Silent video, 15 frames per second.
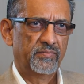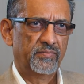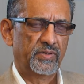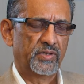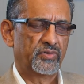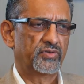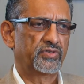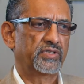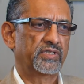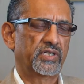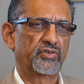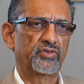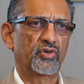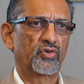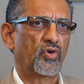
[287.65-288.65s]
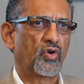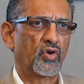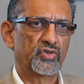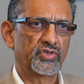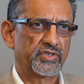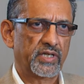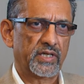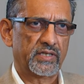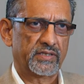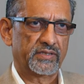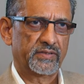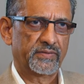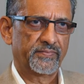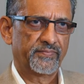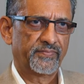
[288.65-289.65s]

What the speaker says: because these are your own cells.